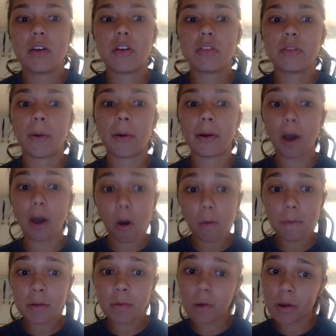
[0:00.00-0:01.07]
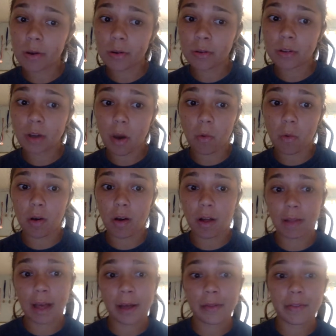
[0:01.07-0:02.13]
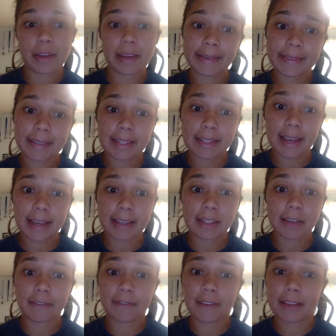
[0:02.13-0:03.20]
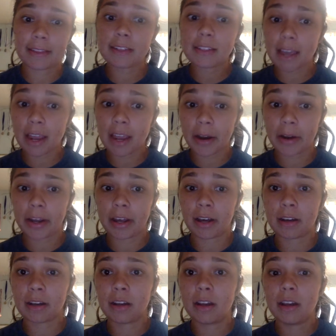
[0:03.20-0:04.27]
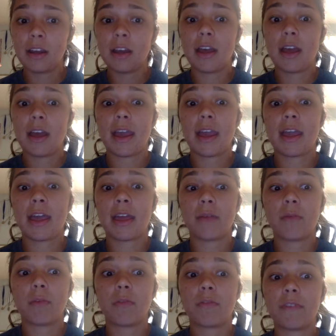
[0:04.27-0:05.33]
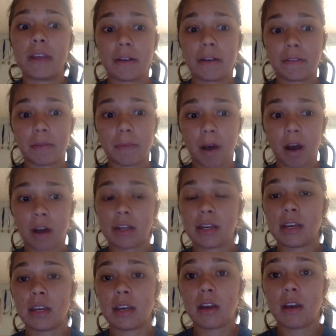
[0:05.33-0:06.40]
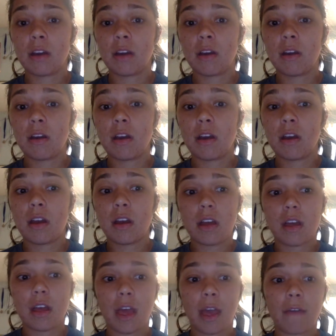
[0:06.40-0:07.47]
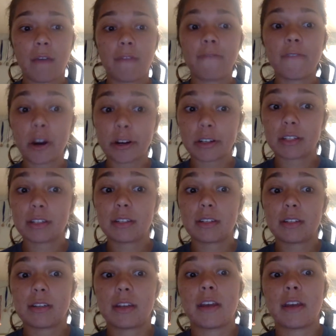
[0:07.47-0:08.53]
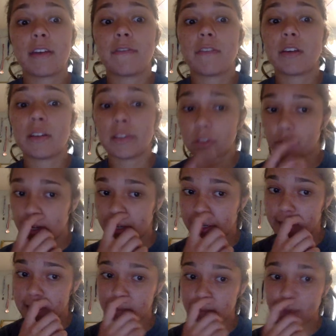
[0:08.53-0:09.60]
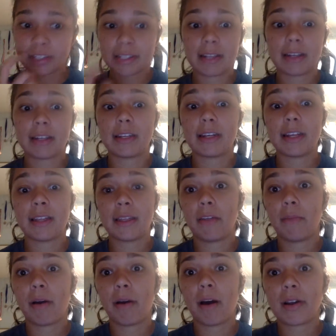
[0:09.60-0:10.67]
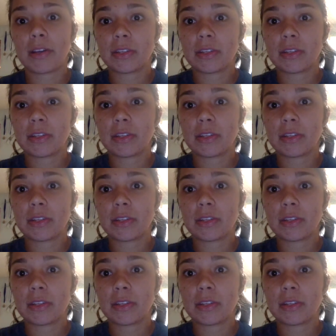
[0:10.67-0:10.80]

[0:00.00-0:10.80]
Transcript: So an open wound will allow the insects to affect this area and will feed off the body first if a drug is presented in the body.